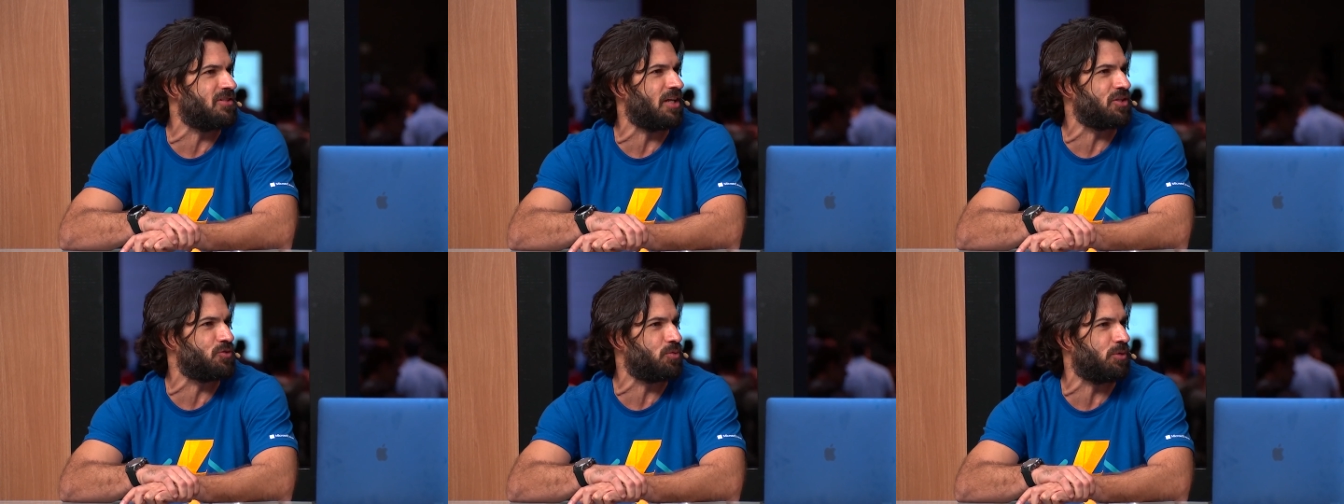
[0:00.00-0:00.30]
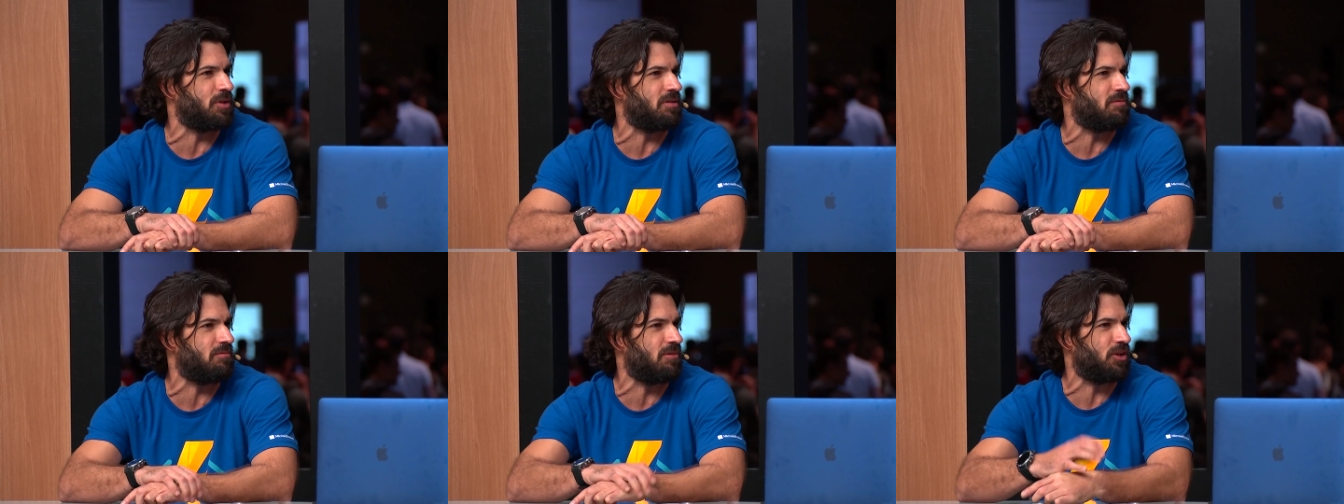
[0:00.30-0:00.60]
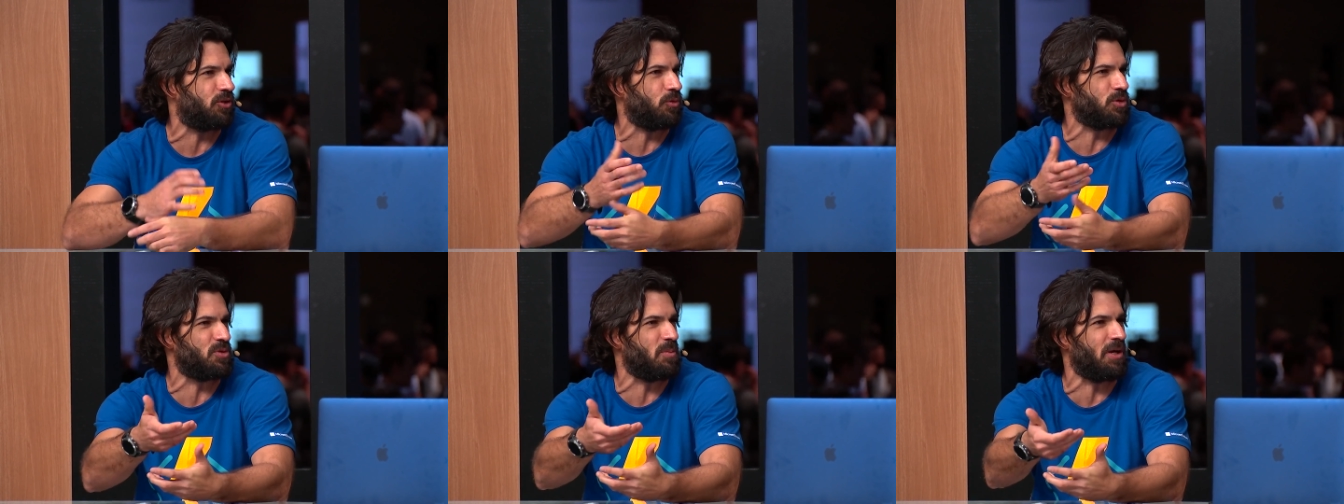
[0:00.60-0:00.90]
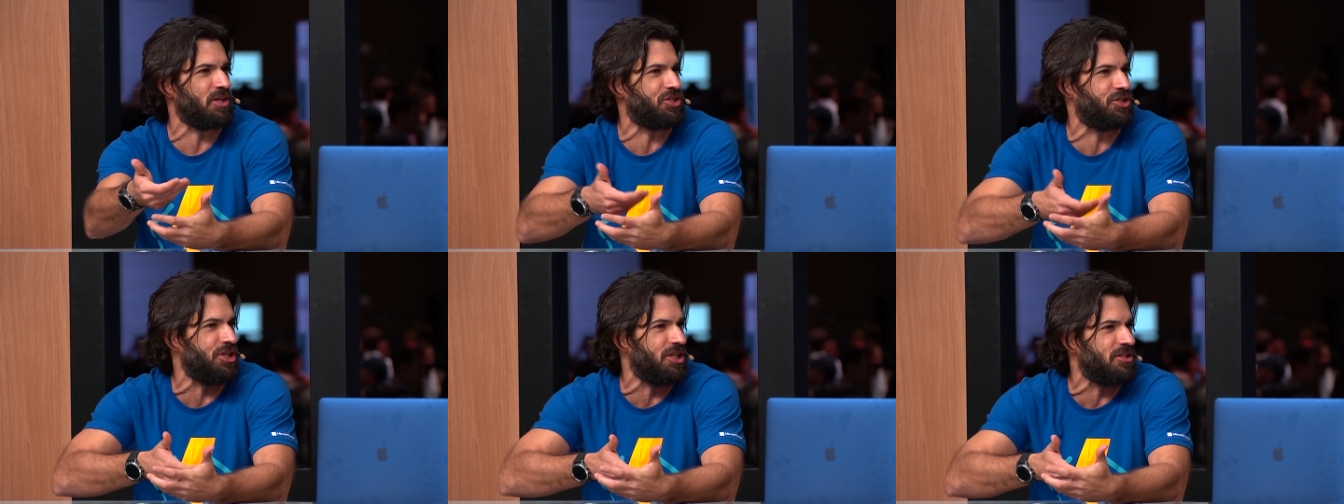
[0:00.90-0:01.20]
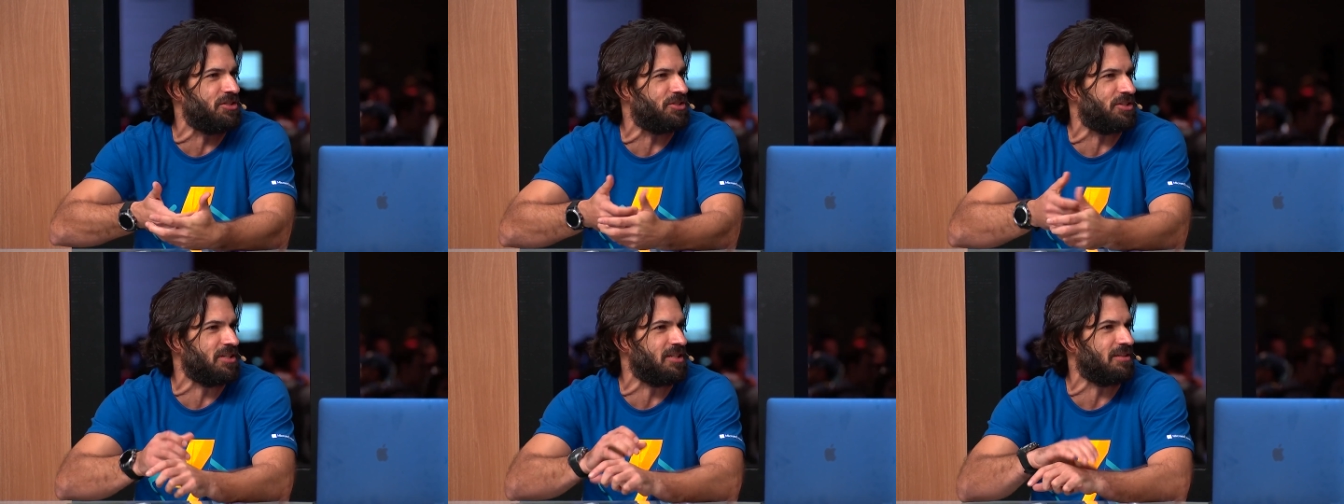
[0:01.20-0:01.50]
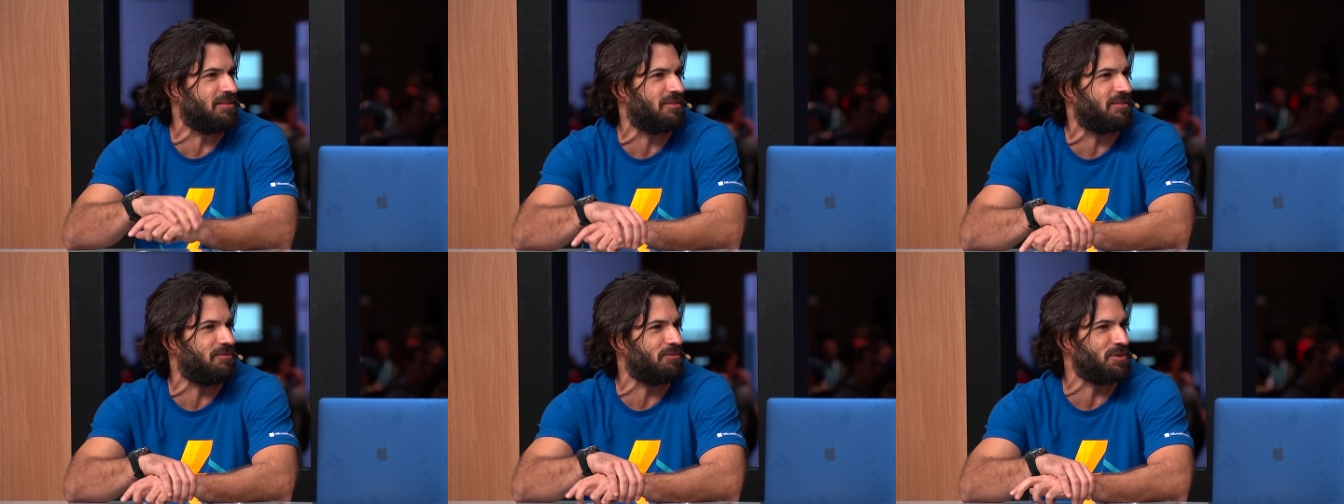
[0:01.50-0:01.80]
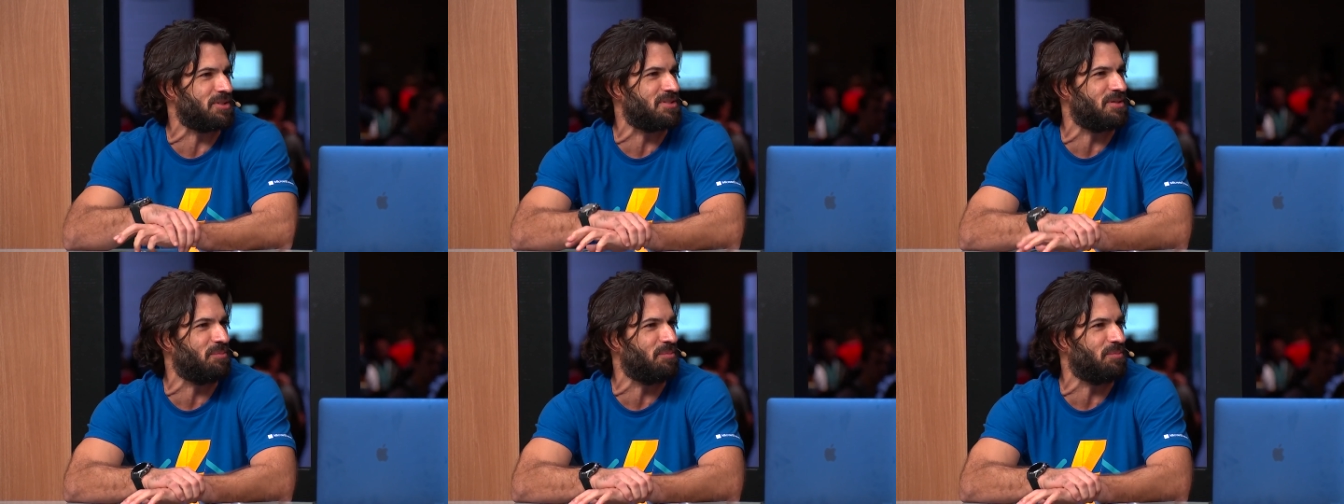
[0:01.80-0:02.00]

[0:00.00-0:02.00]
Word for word: That's what that was my cheat sheet was